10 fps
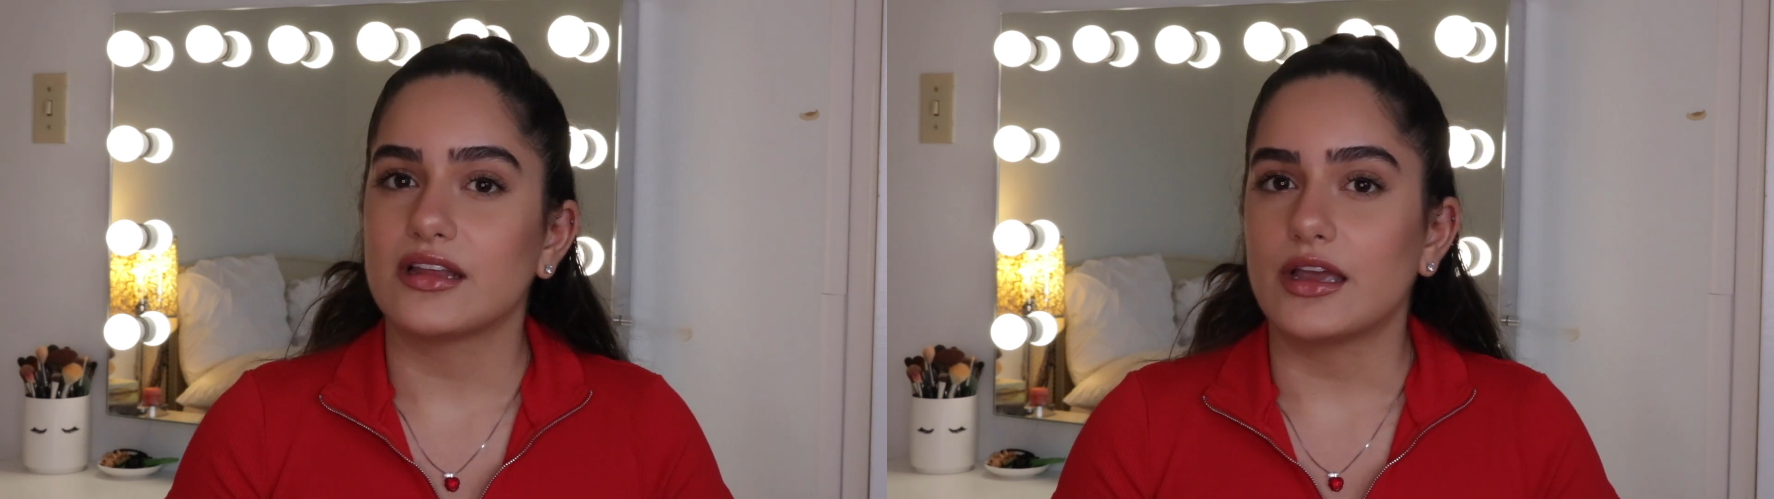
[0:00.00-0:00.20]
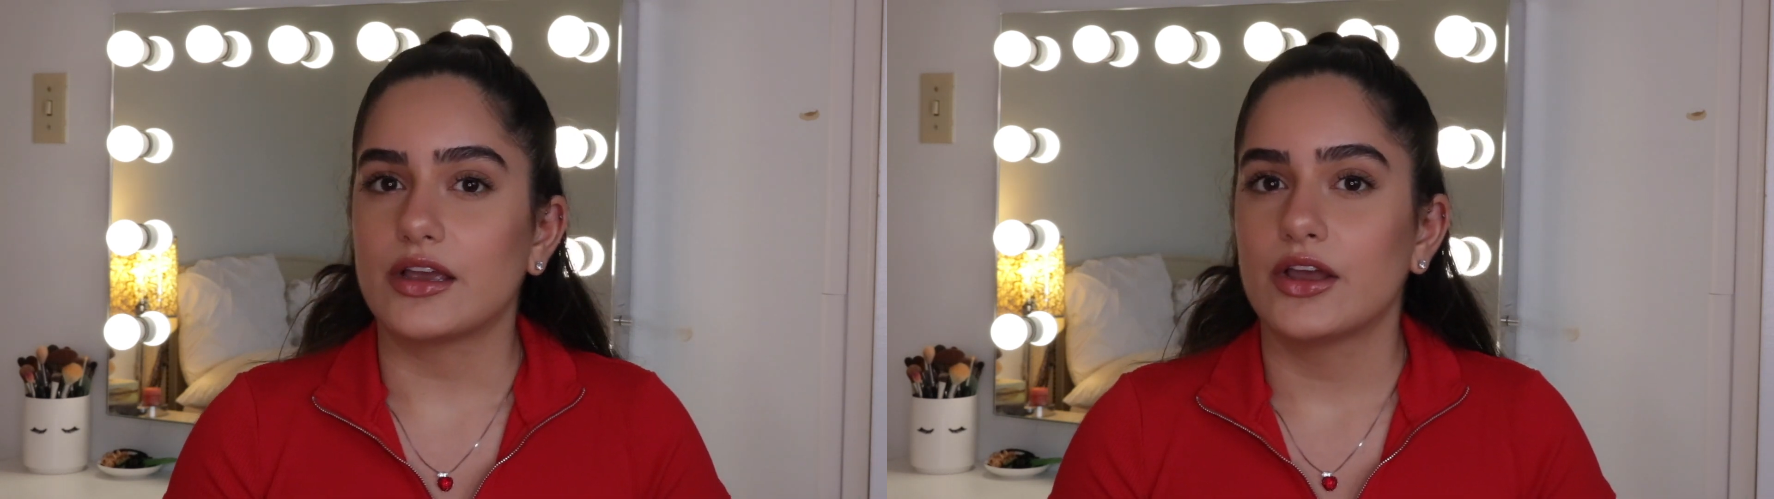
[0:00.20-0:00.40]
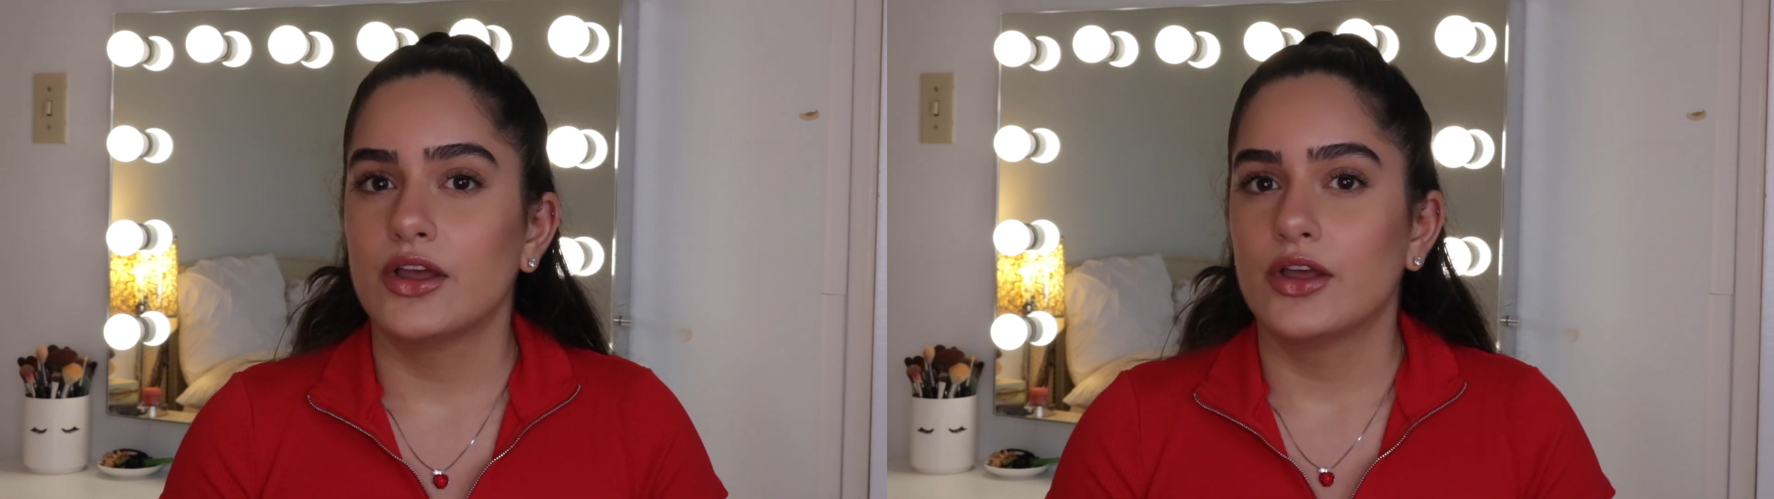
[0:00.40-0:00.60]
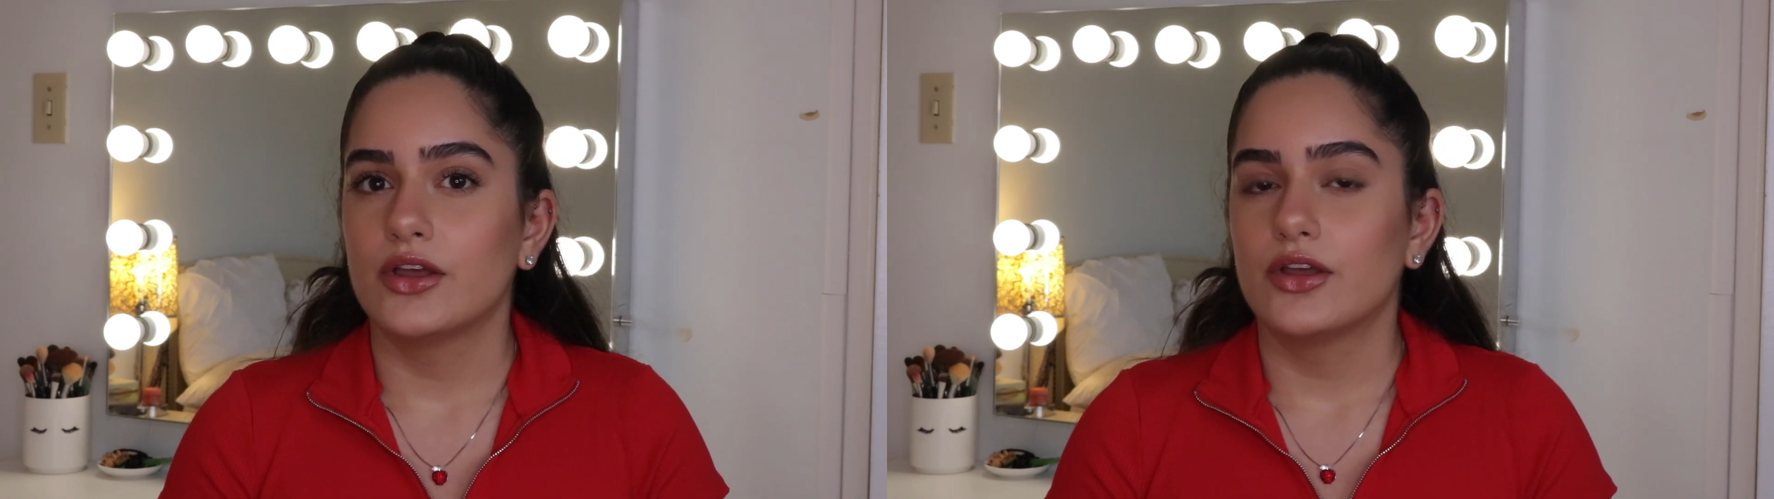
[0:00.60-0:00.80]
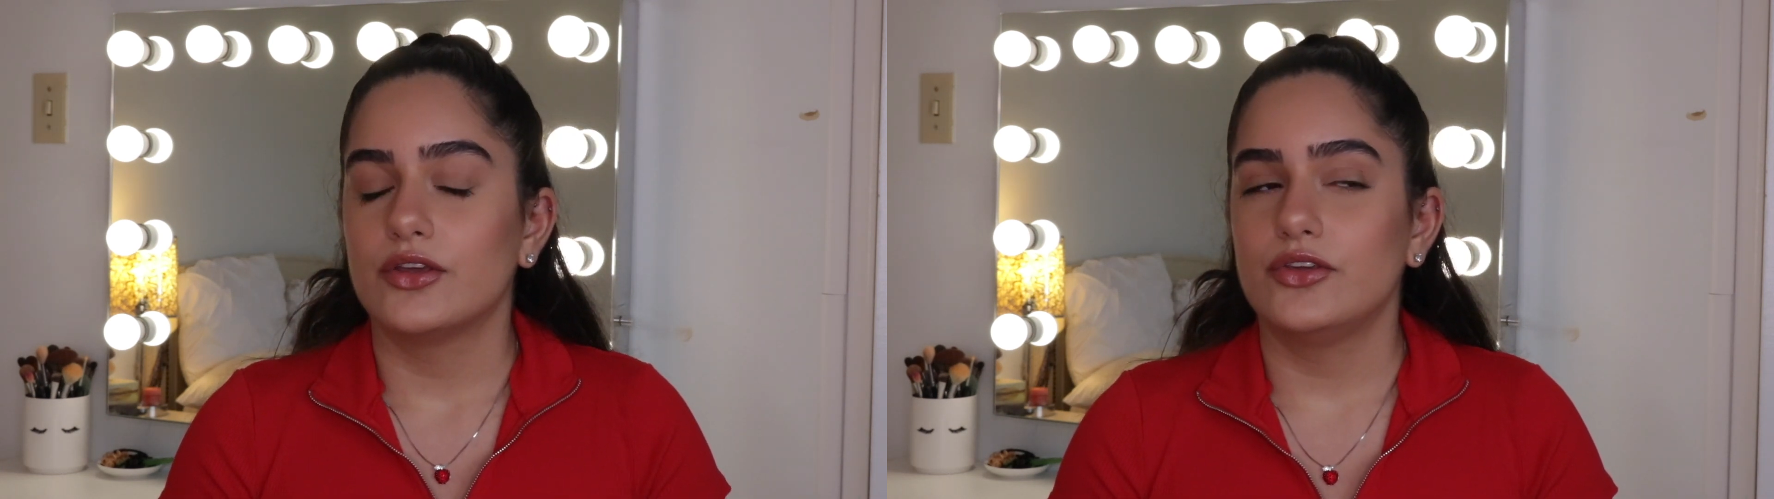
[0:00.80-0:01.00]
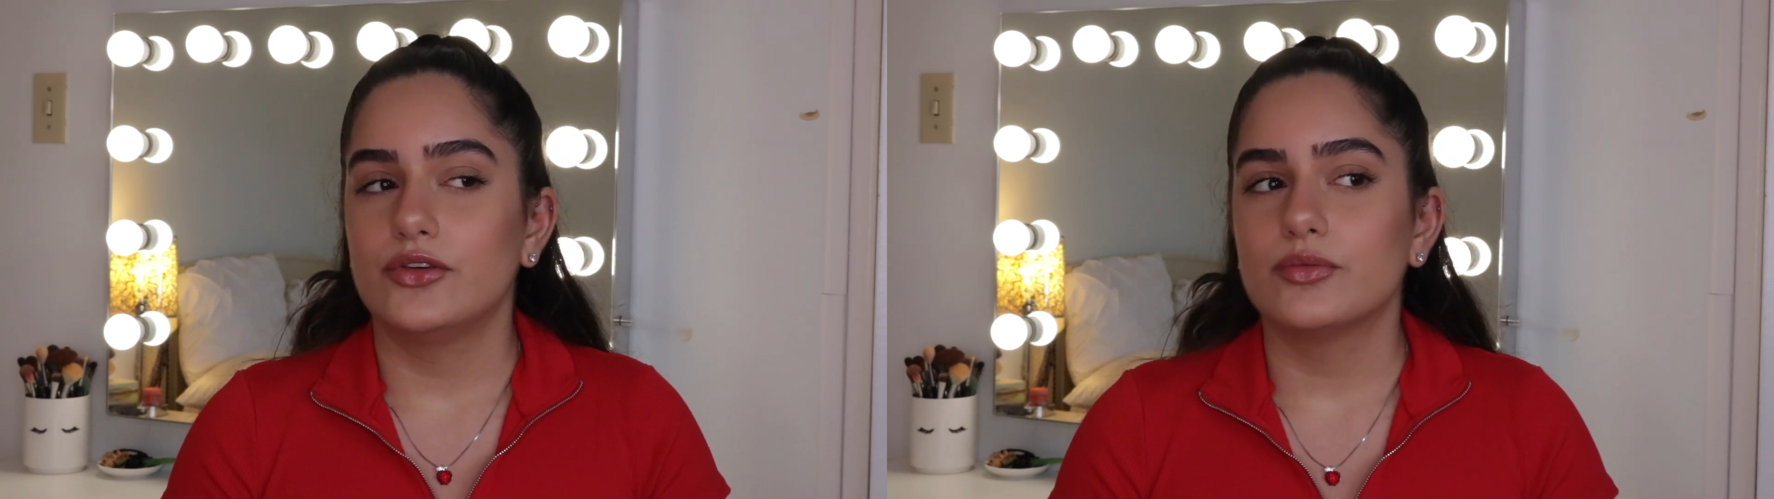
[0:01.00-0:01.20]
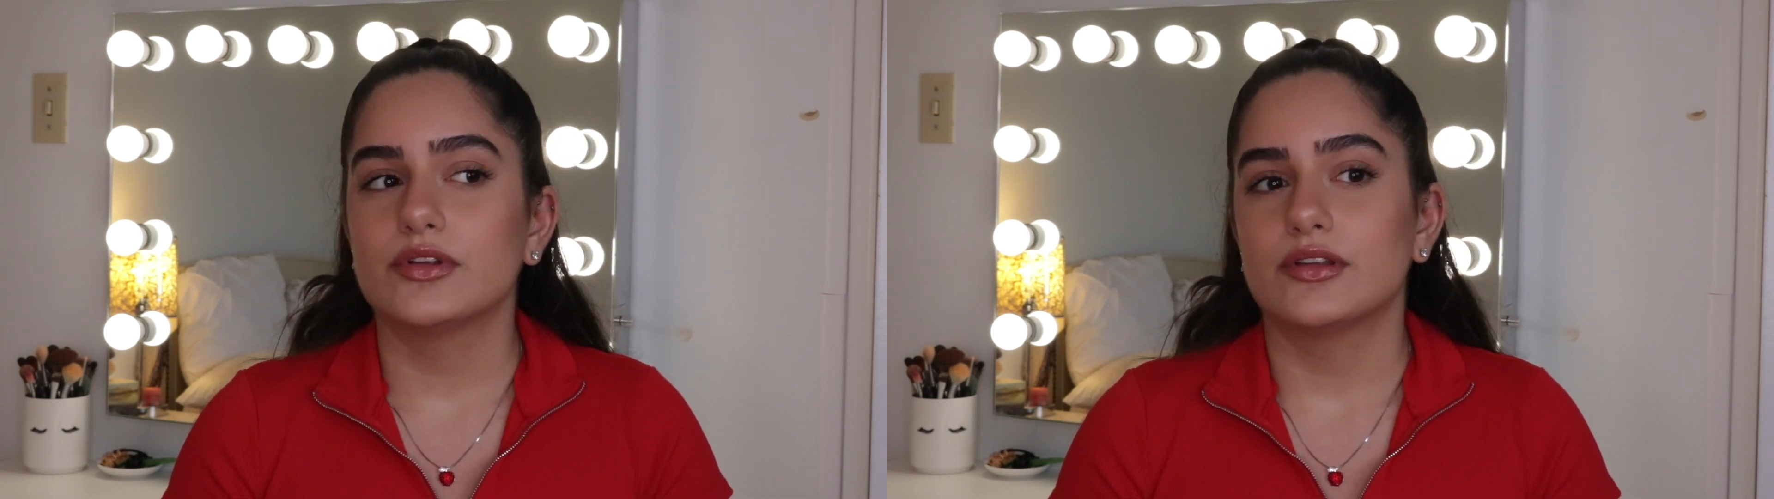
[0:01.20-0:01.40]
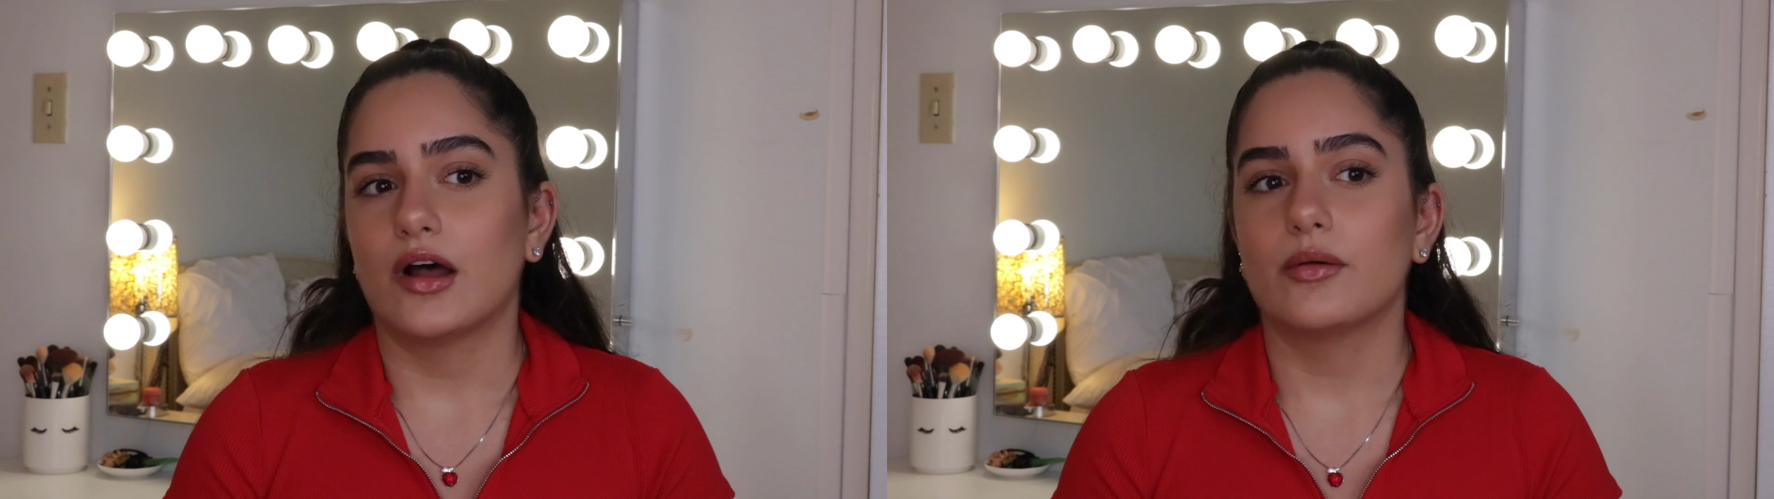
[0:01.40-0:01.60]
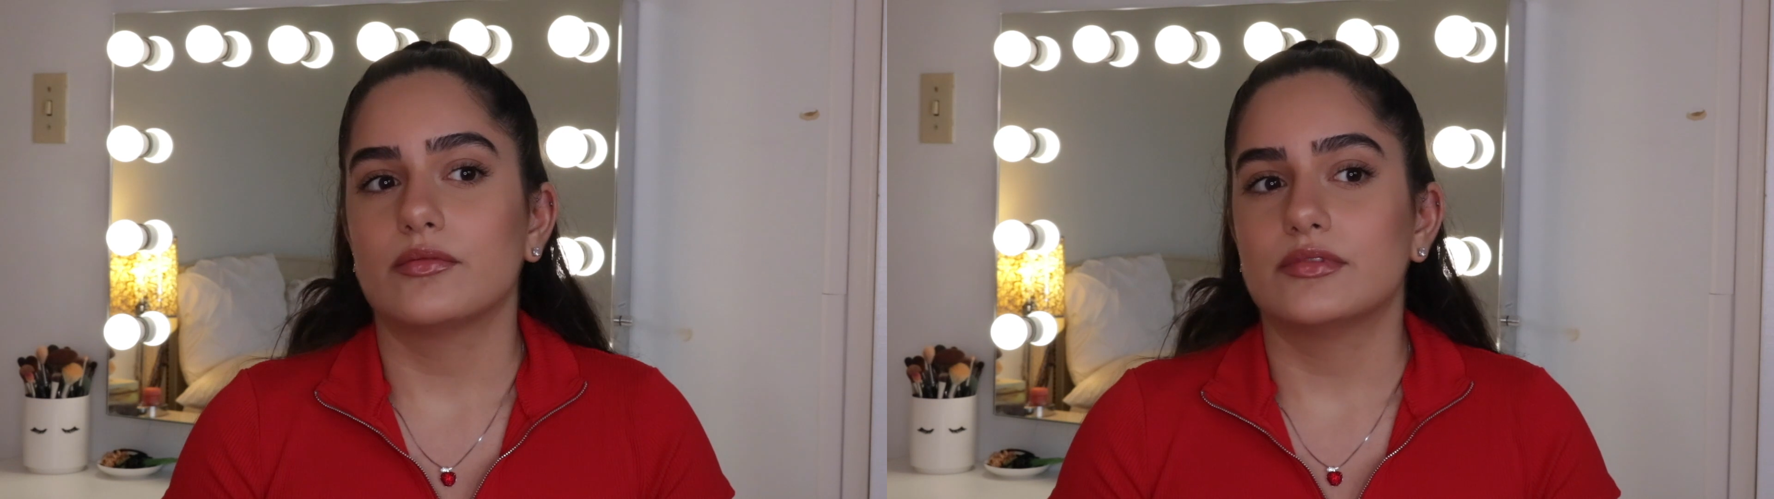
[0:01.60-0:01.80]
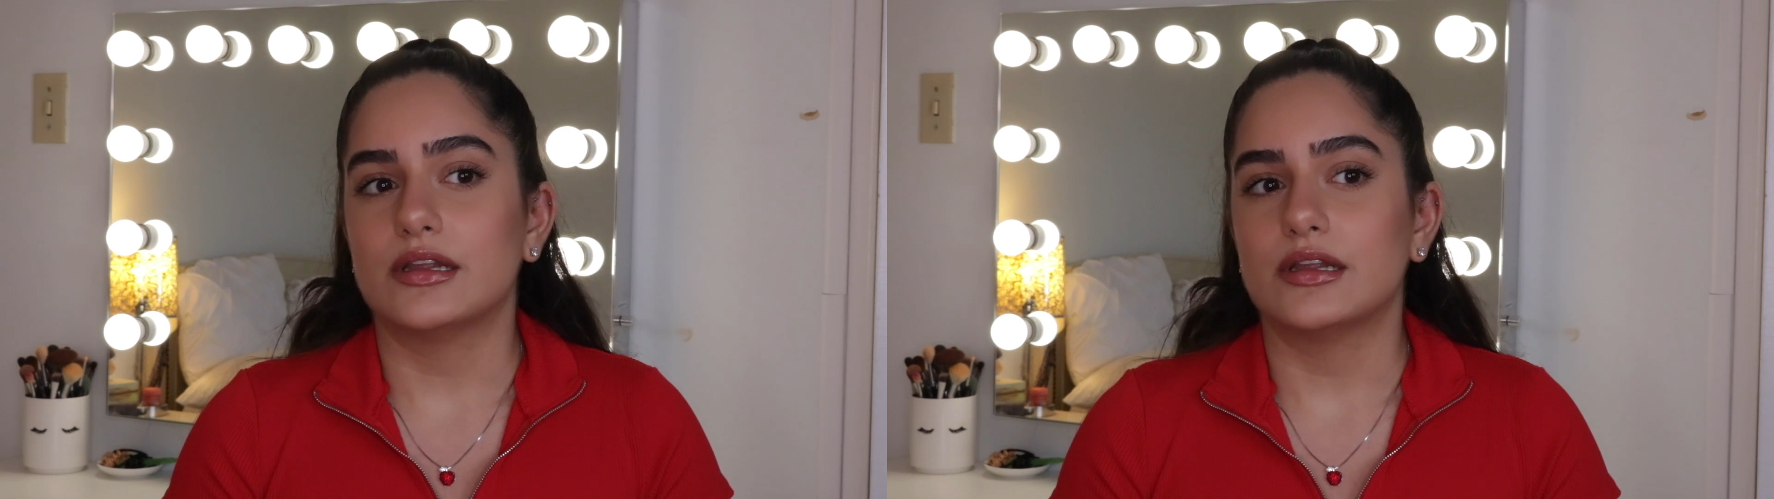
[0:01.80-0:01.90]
like you will not